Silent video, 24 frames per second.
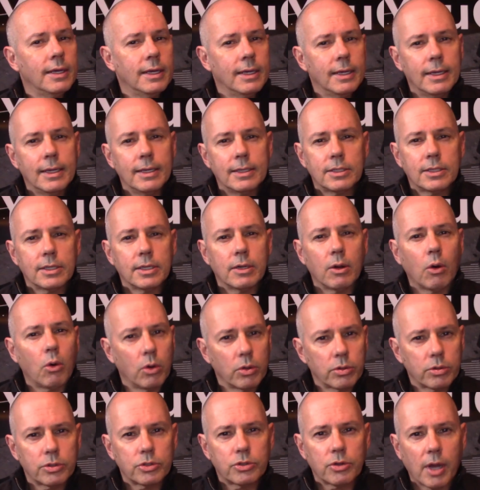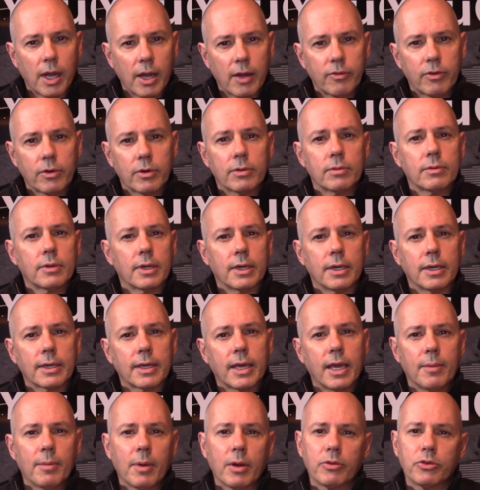It's an older driver,
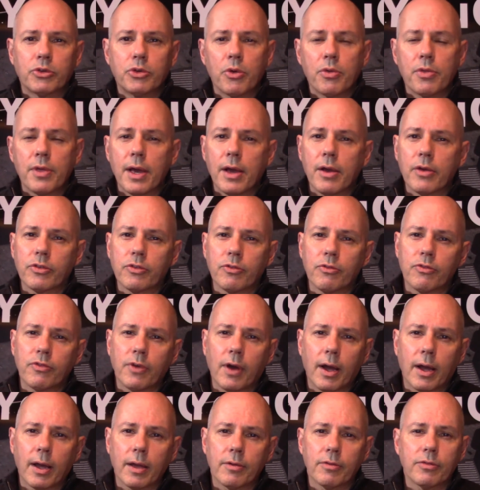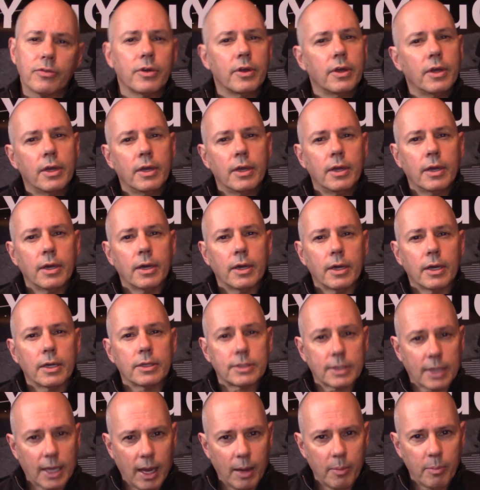came out in 2005.
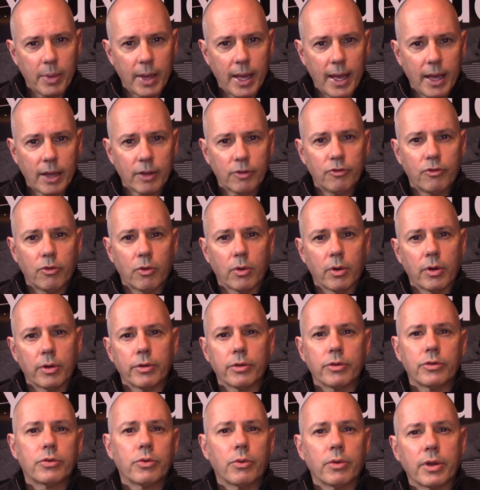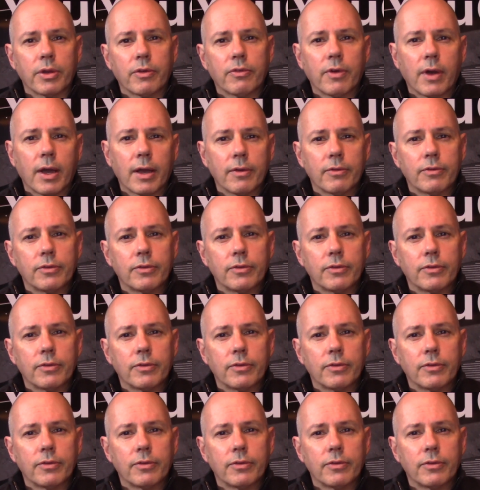It's compact, 425